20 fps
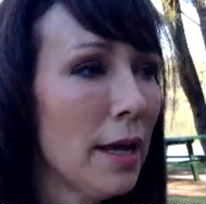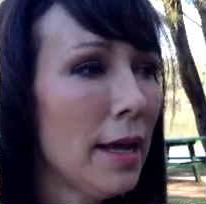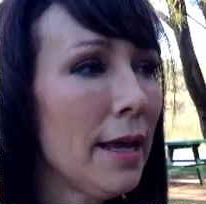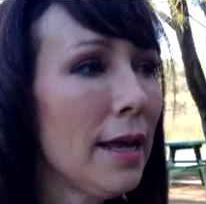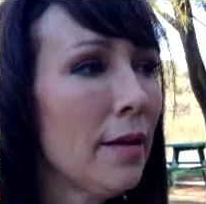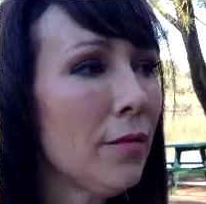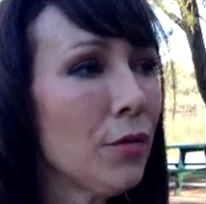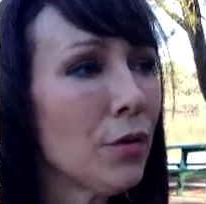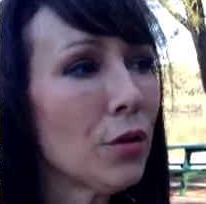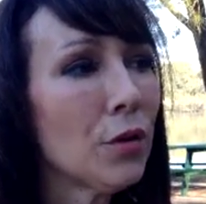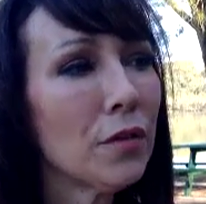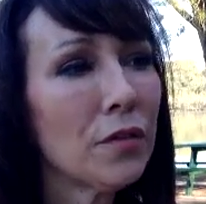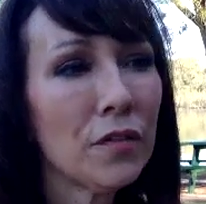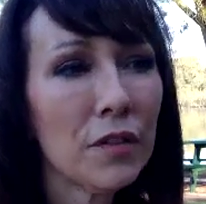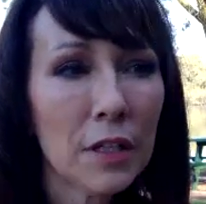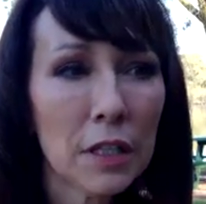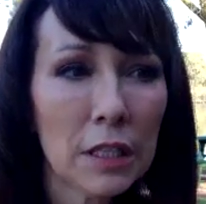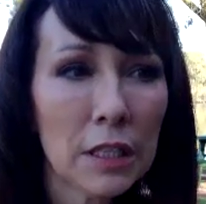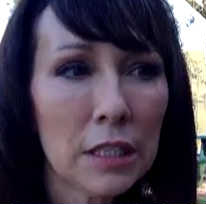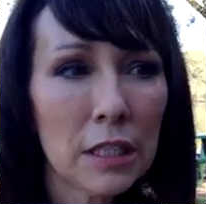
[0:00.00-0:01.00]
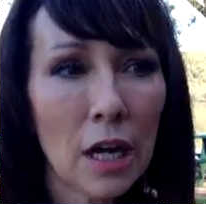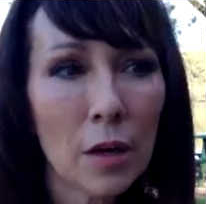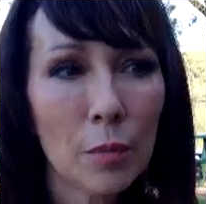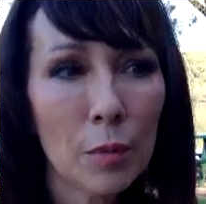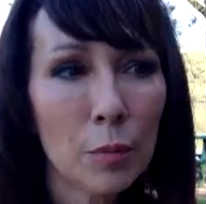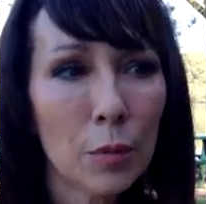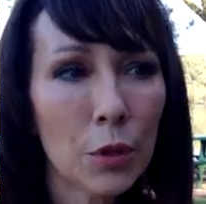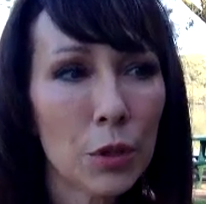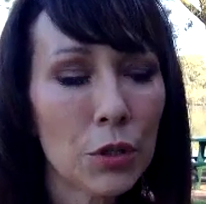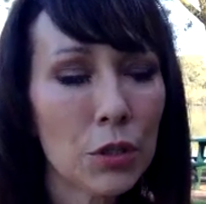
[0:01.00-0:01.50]
If you're a feely type of
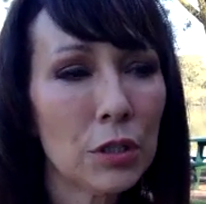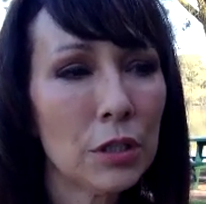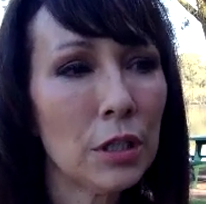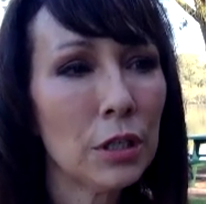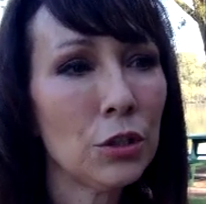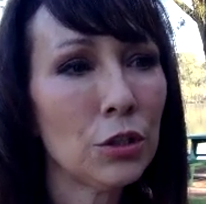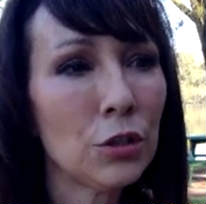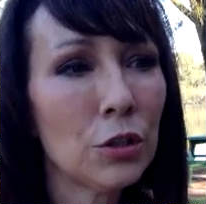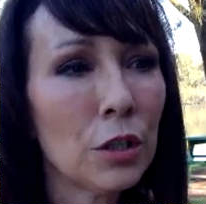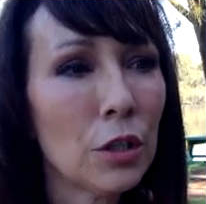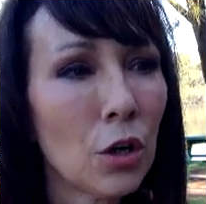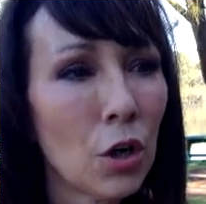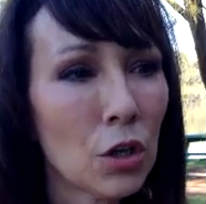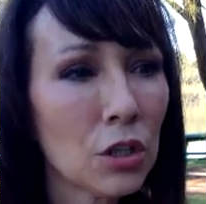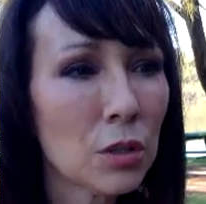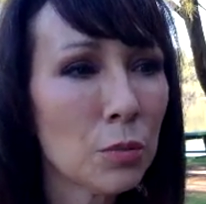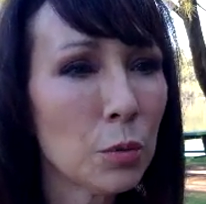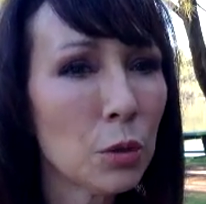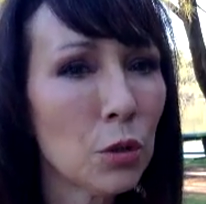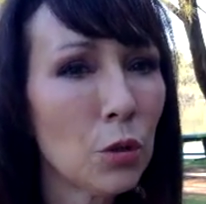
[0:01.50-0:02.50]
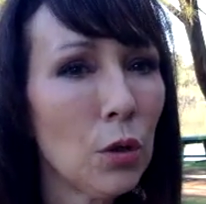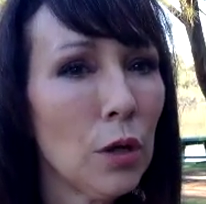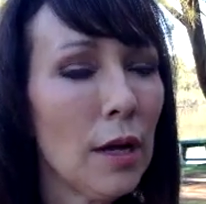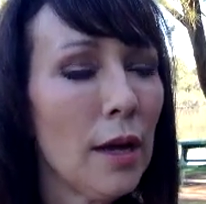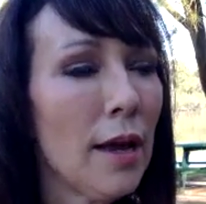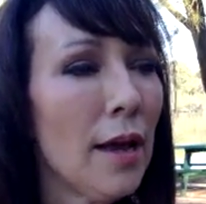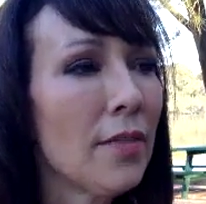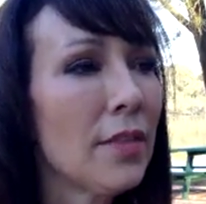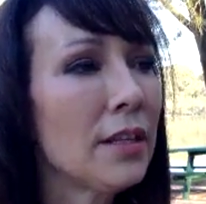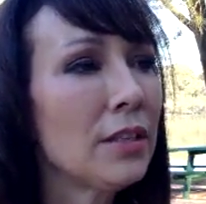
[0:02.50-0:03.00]
person and you're in hospital,
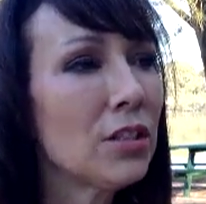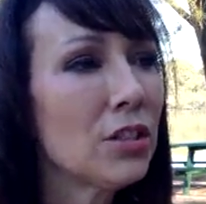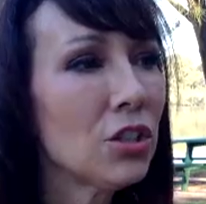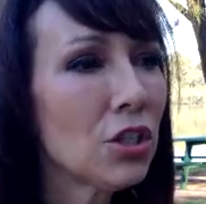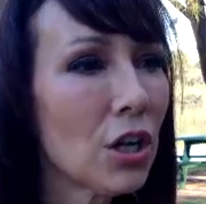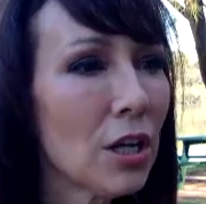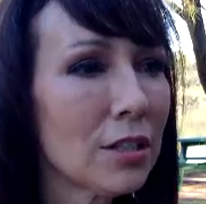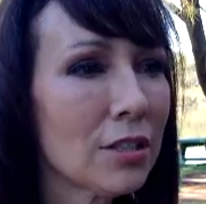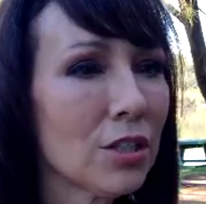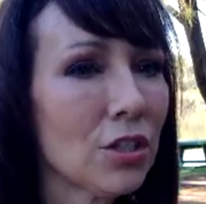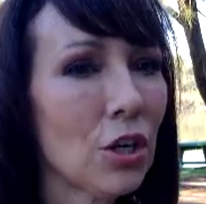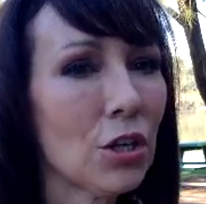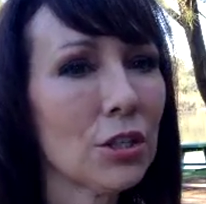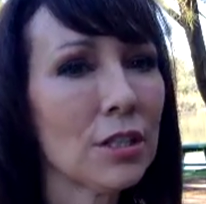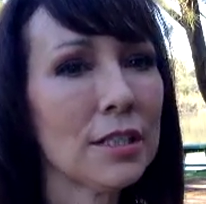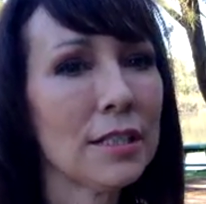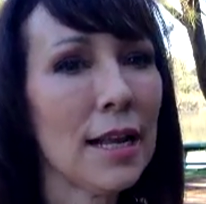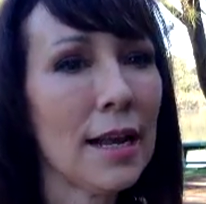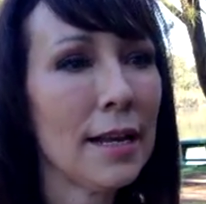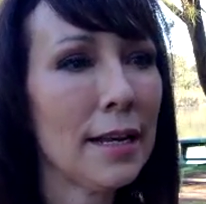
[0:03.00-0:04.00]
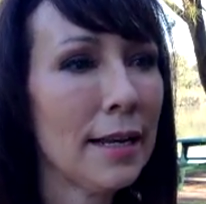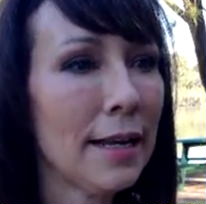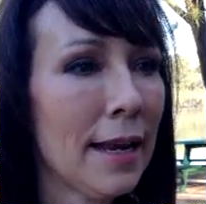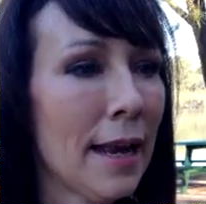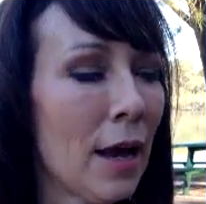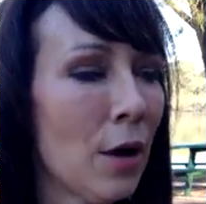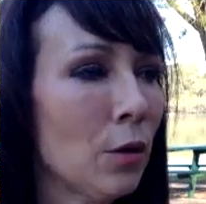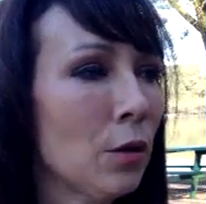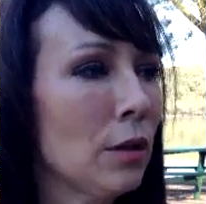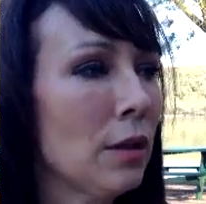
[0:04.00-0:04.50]
then just start sending
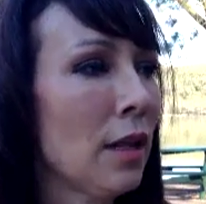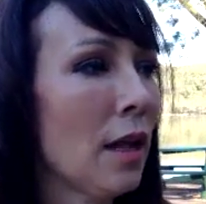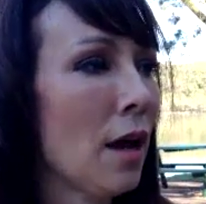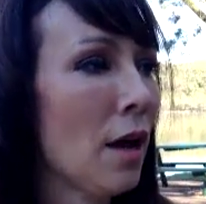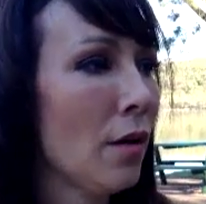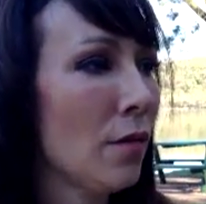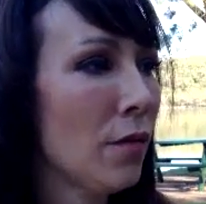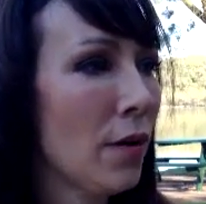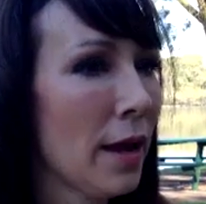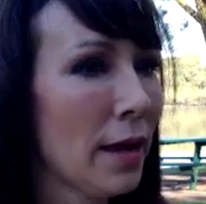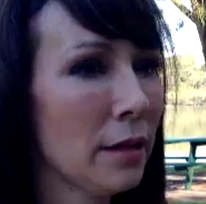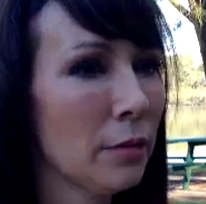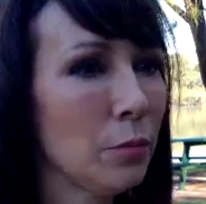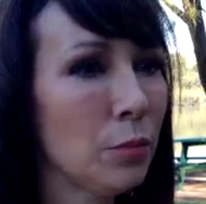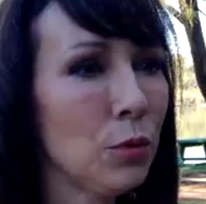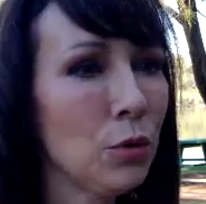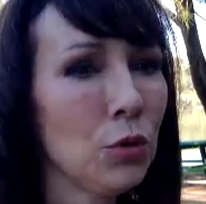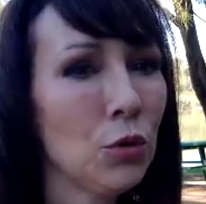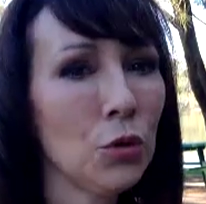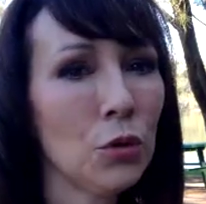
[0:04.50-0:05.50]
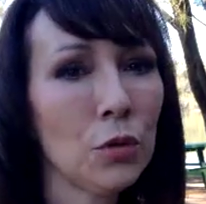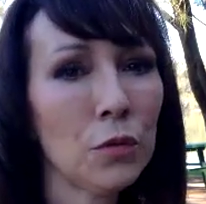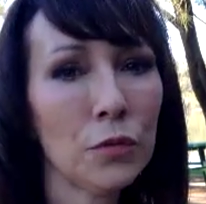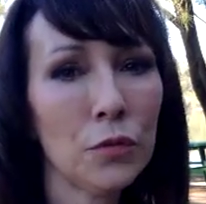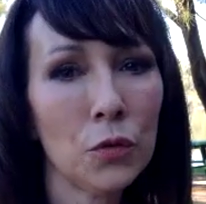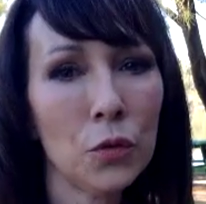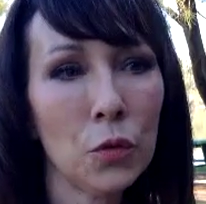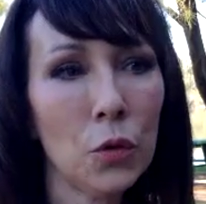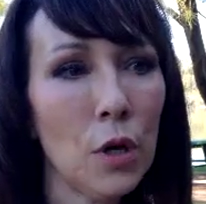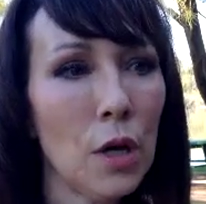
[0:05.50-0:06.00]
out love and
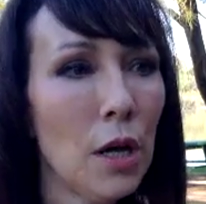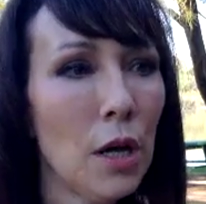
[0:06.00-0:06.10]
beautiful,